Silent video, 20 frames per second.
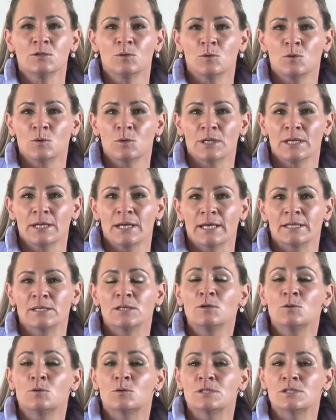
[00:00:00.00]
coordinator
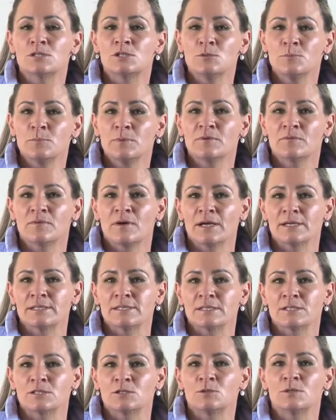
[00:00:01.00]
or a
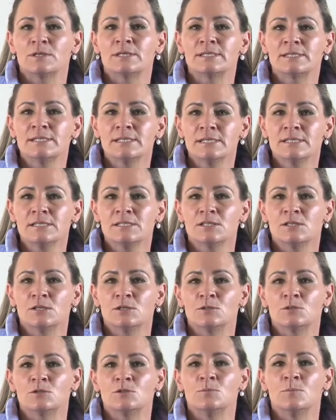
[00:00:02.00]
supervisor to assist
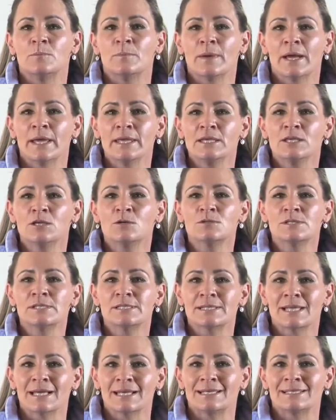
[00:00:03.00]
you to make your
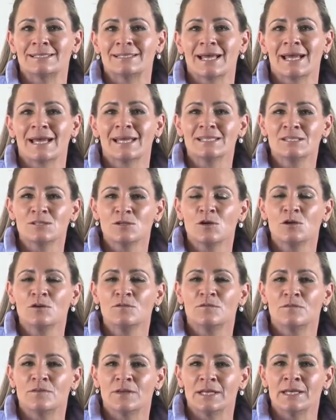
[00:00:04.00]
studies as
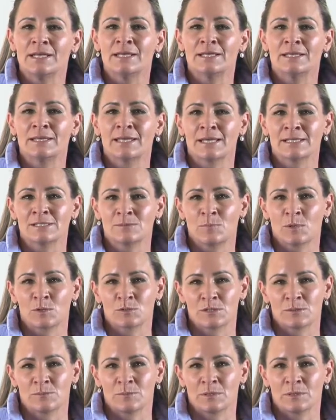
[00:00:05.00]
convenient as
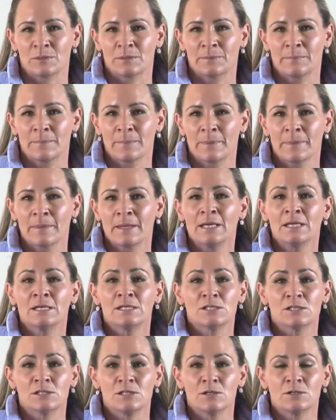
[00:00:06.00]
possible.
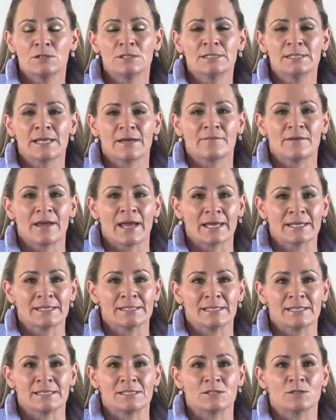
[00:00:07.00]
Students have
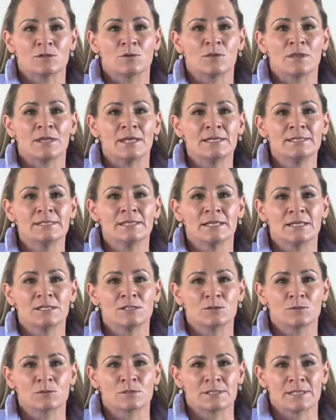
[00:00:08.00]
access to these
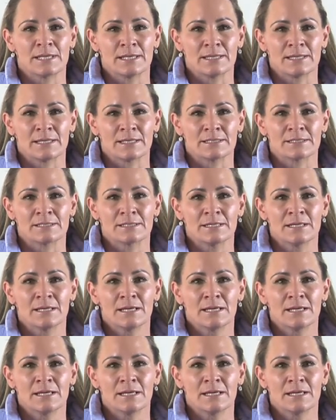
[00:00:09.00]
resource centres